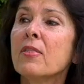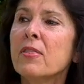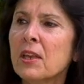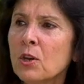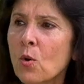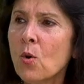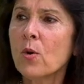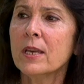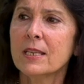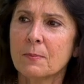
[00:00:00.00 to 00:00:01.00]
the
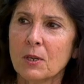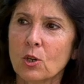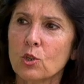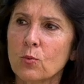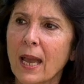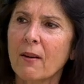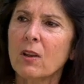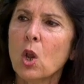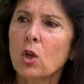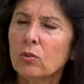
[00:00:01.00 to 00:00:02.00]
noise, because we have a
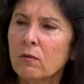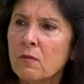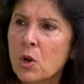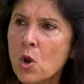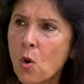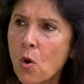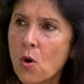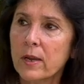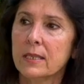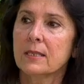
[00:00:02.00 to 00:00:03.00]
lot of
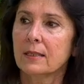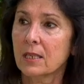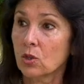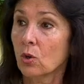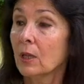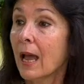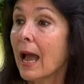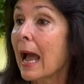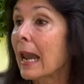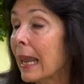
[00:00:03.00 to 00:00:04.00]
noise that does not
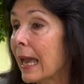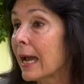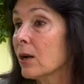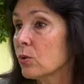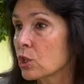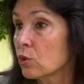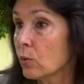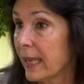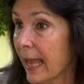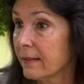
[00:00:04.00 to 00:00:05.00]
allow us to
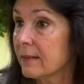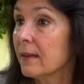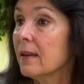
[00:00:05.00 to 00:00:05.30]
get